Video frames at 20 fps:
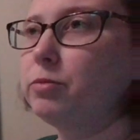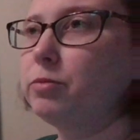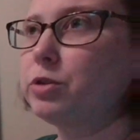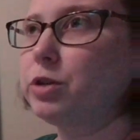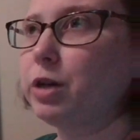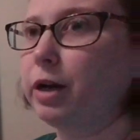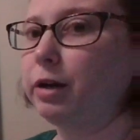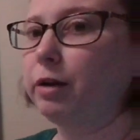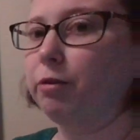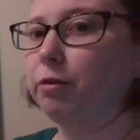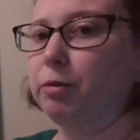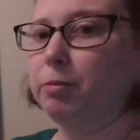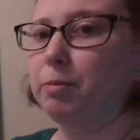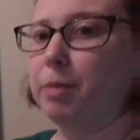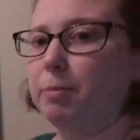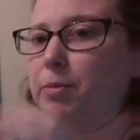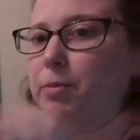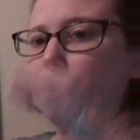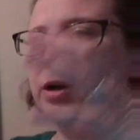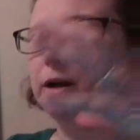trying to
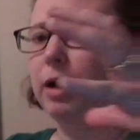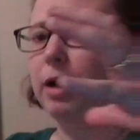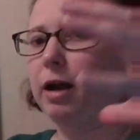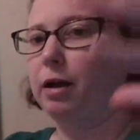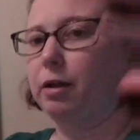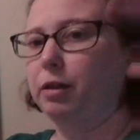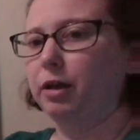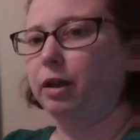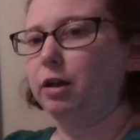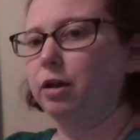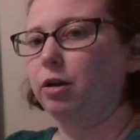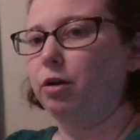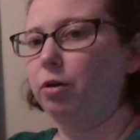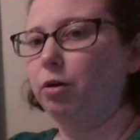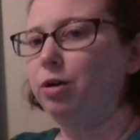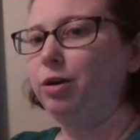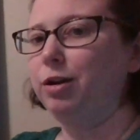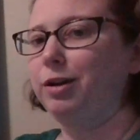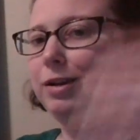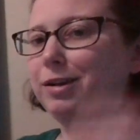remember how they
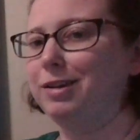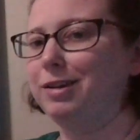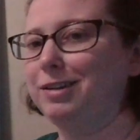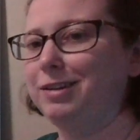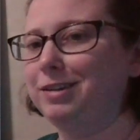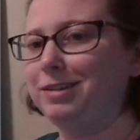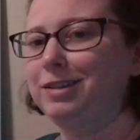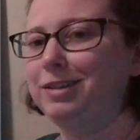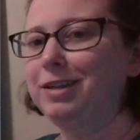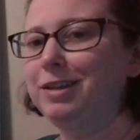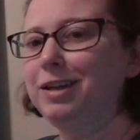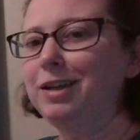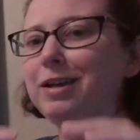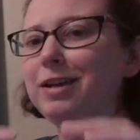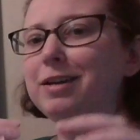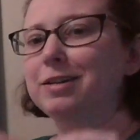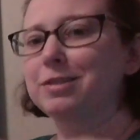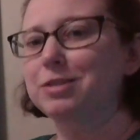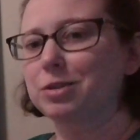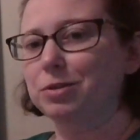go.
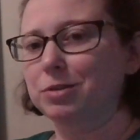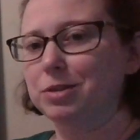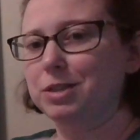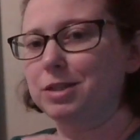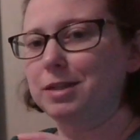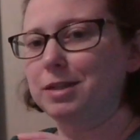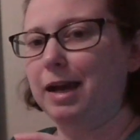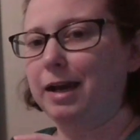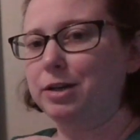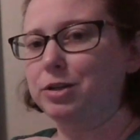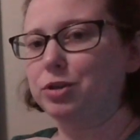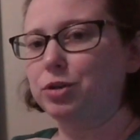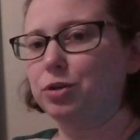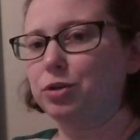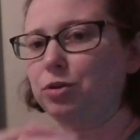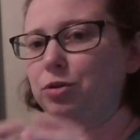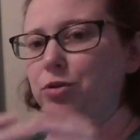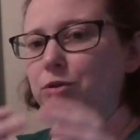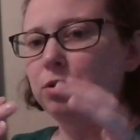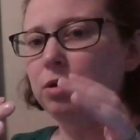So it's
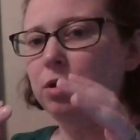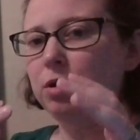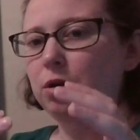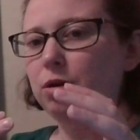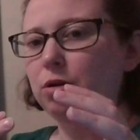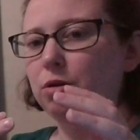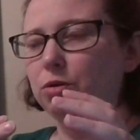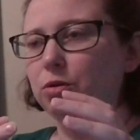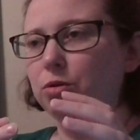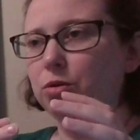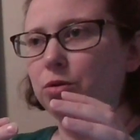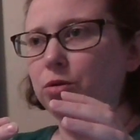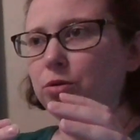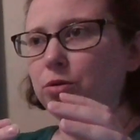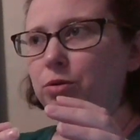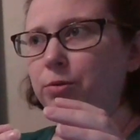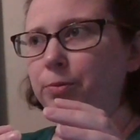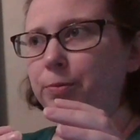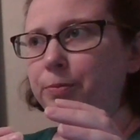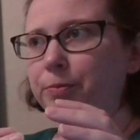natural,
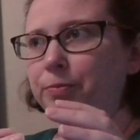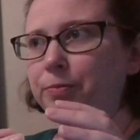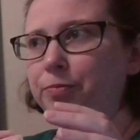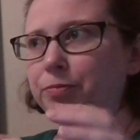whole,